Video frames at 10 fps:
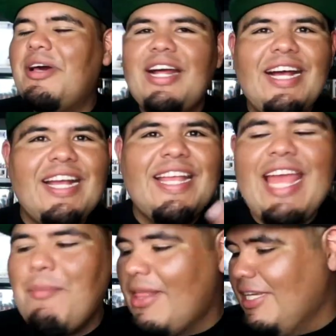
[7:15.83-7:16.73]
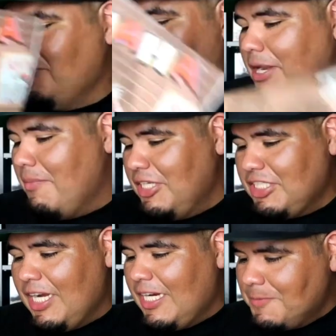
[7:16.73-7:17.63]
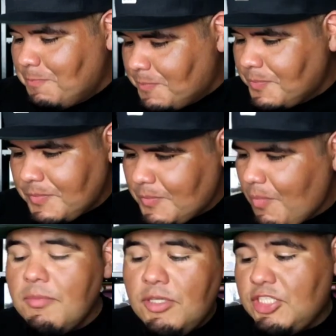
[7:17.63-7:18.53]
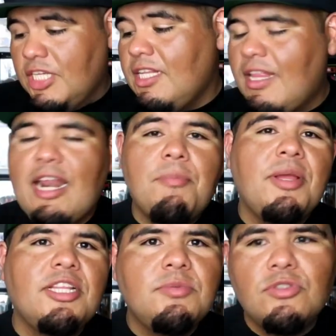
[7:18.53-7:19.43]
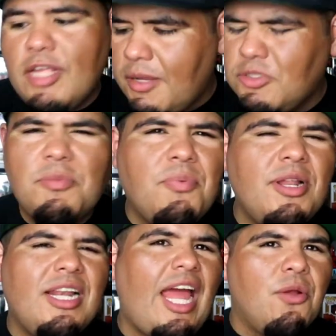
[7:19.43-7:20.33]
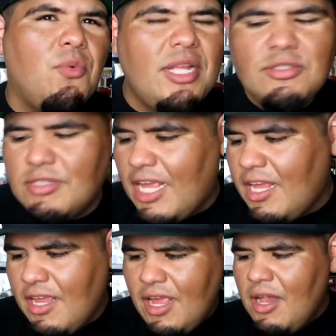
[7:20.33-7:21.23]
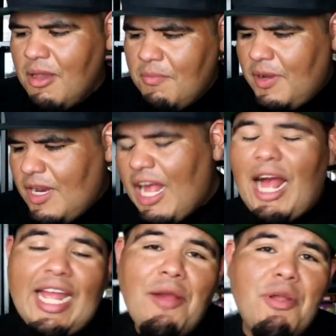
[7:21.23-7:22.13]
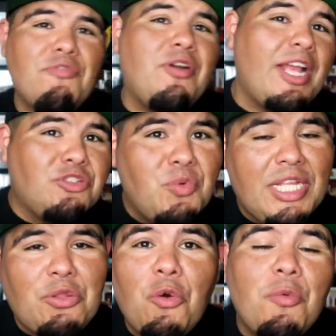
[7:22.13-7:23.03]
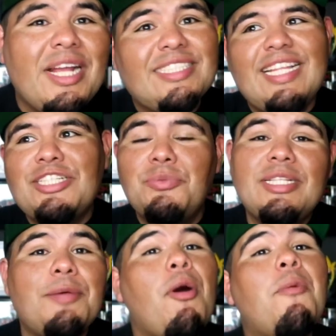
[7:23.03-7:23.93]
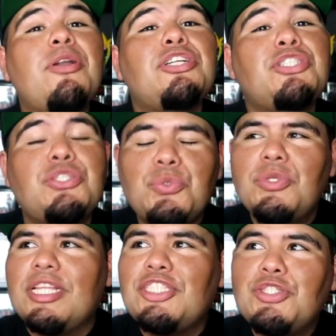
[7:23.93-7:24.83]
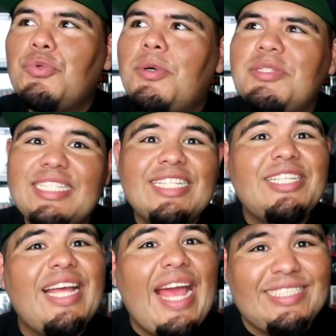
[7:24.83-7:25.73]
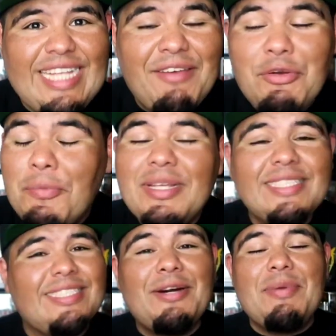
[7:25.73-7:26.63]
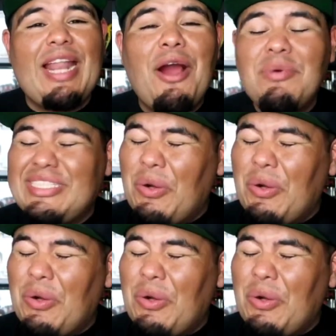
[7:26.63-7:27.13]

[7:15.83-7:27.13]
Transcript: but uh yeah man that's pretty much um pretty much it that I picked up today. It was a pretty light week today. But uh, I can't wait for next week though, homie. Because next week, Department of Truth issue was in 7, homie, is coming out.